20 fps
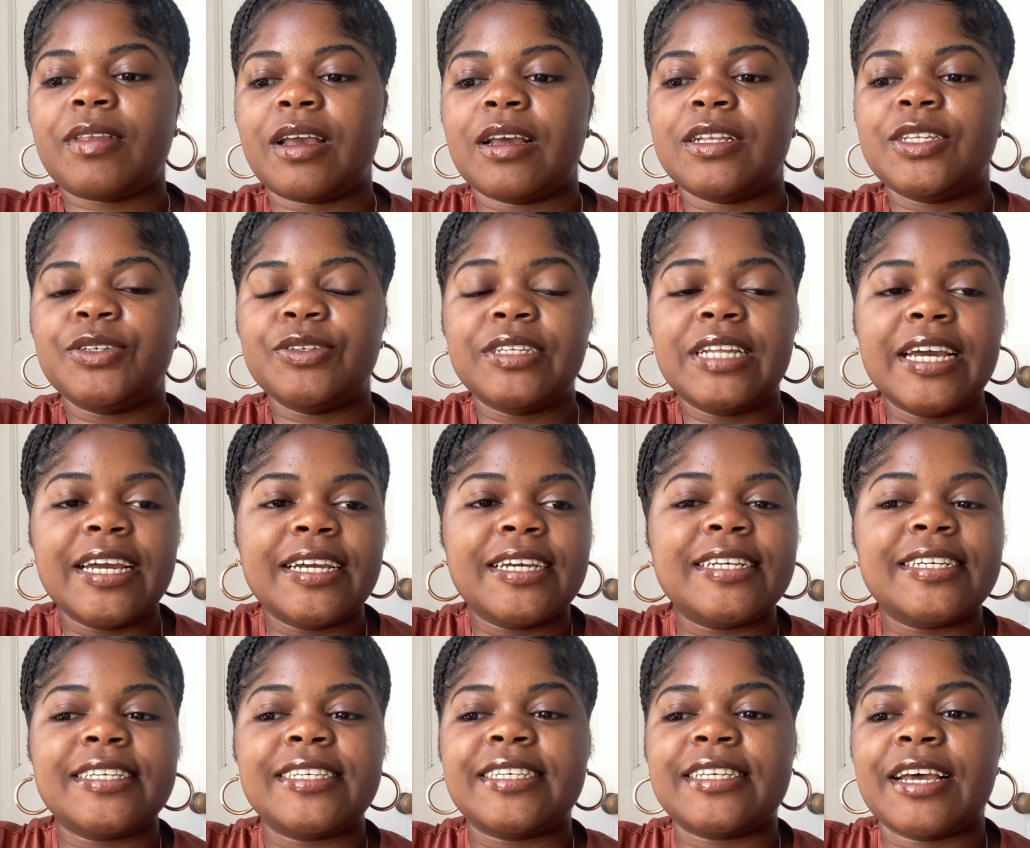
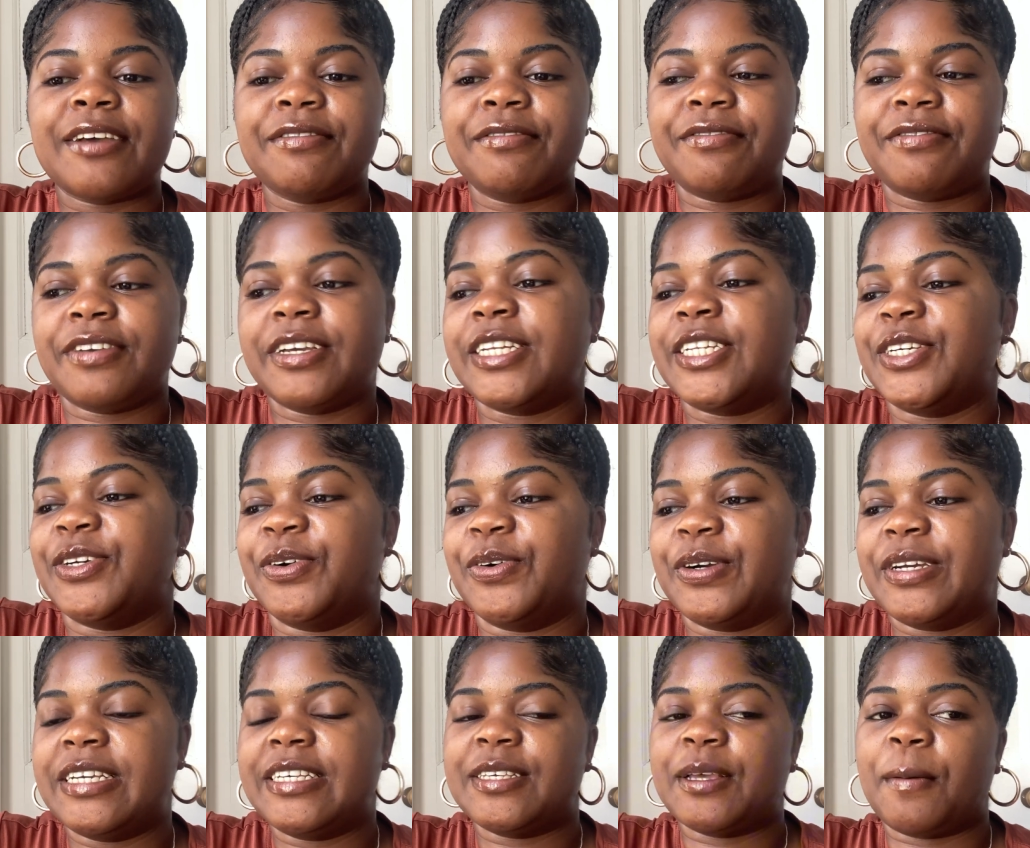today's video
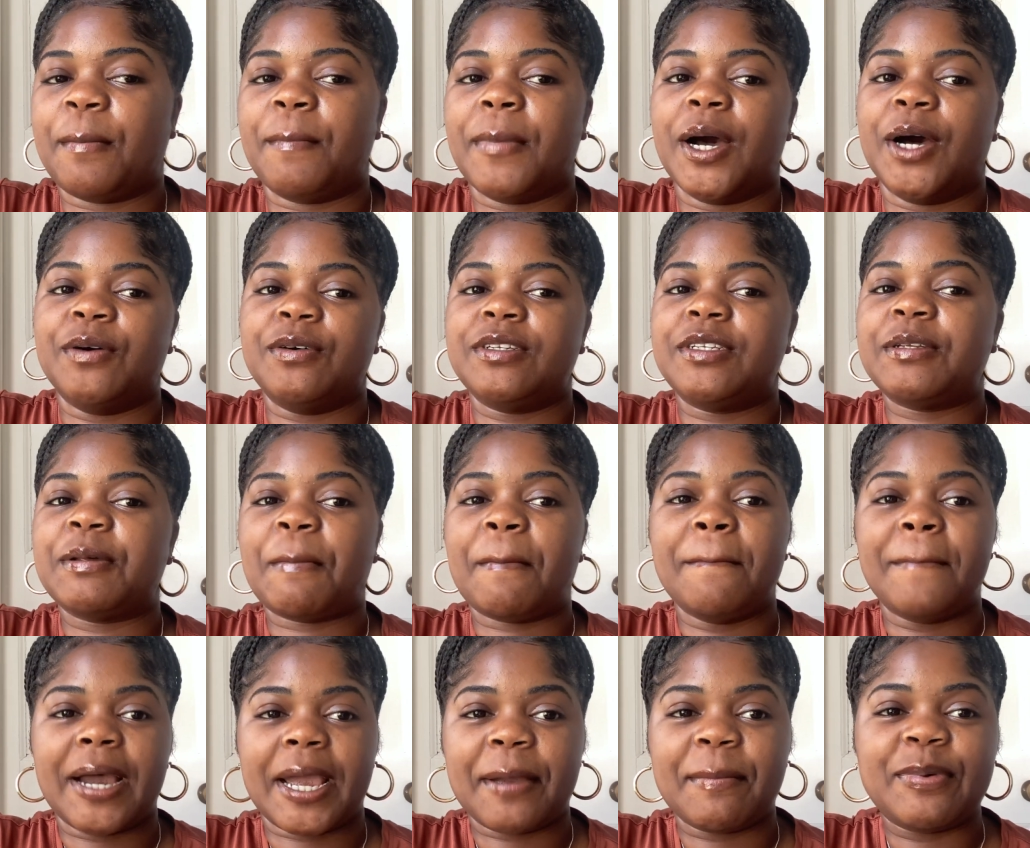is about
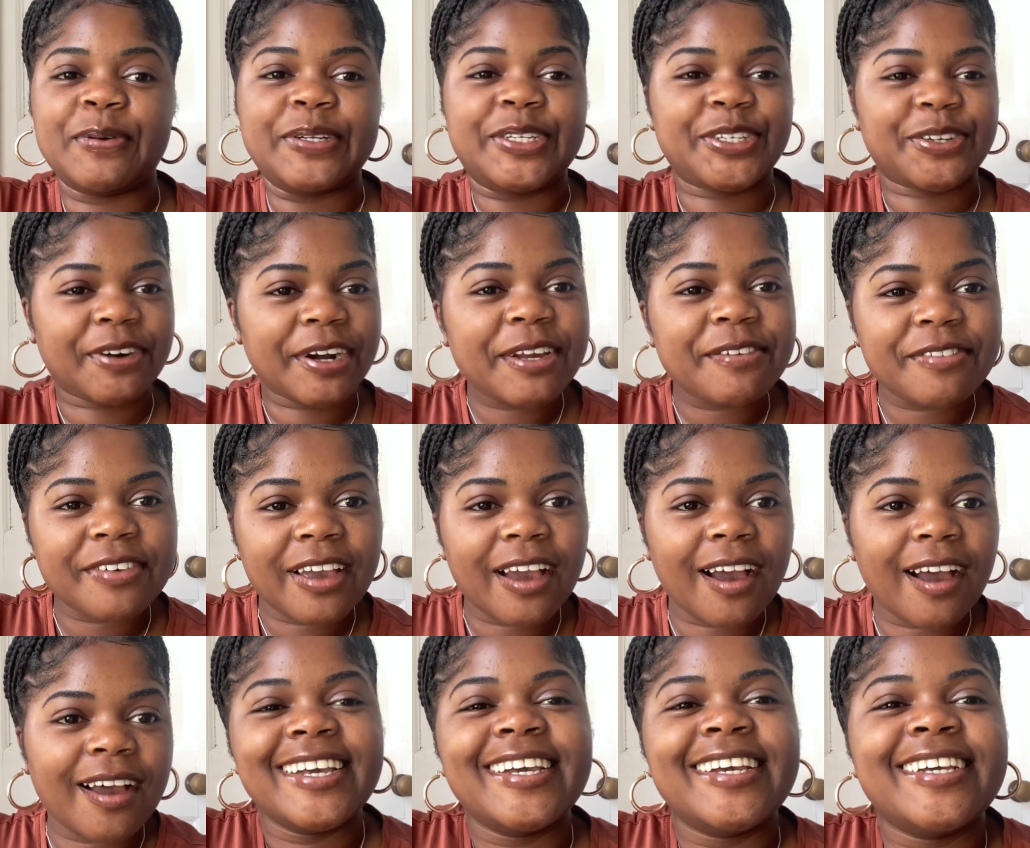Bible trivia.